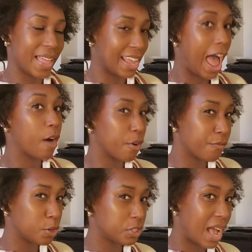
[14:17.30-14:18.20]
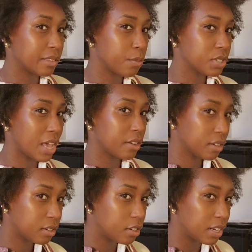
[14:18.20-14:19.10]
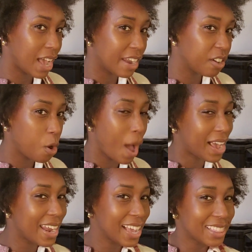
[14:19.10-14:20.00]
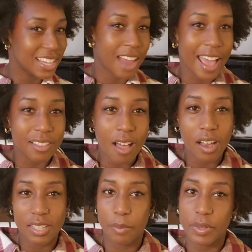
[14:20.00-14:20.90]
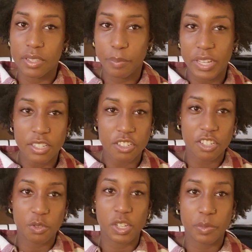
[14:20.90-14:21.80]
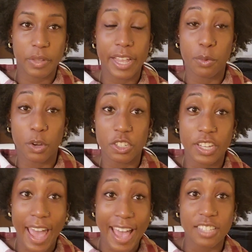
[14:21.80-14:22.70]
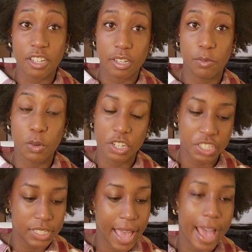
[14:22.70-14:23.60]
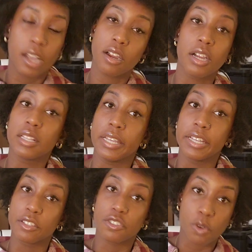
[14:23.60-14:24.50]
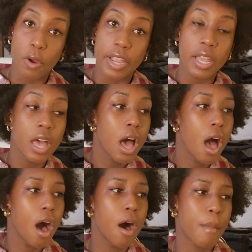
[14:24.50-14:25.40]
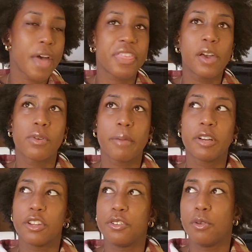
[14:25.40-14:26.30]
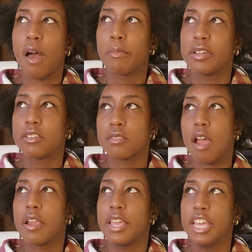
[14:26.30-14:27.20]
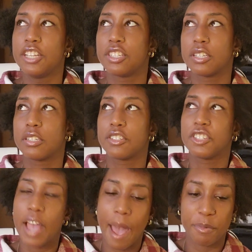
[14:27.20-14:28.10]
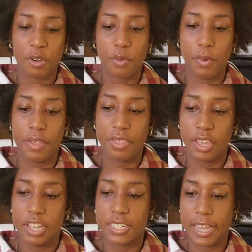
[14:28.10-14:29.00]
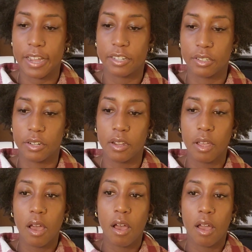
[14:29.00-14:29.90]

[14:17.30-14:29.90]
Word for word: like how her first chapter was gonna gonna kind of go. I kind of got the dialogue and the bits and pieces just to explain where she asked where she's at currently in the story. Um, I think what I'm gonna do, I'm gonna start each chapter with each character